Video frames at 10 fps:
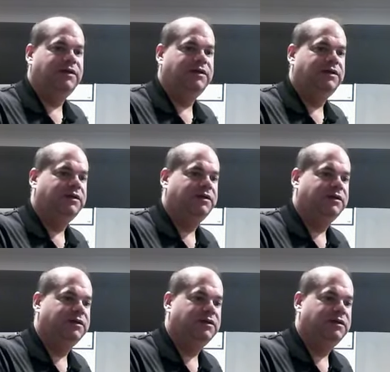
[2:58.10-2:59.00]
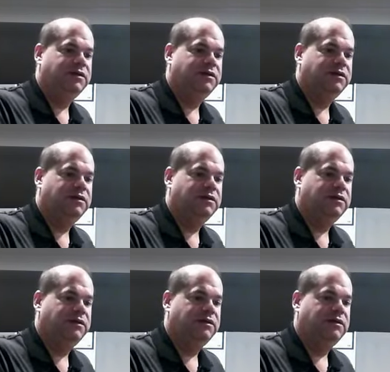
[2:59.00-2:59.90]

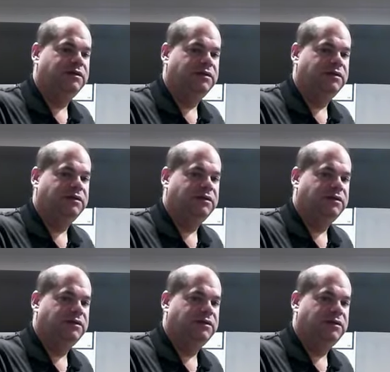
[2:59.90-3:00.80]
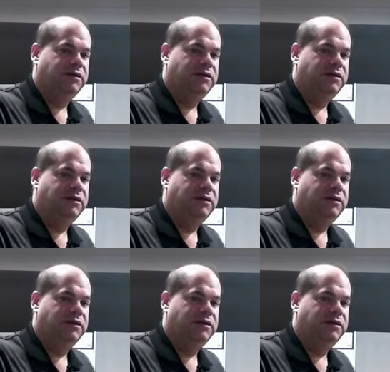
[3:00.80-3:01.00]
[no speech]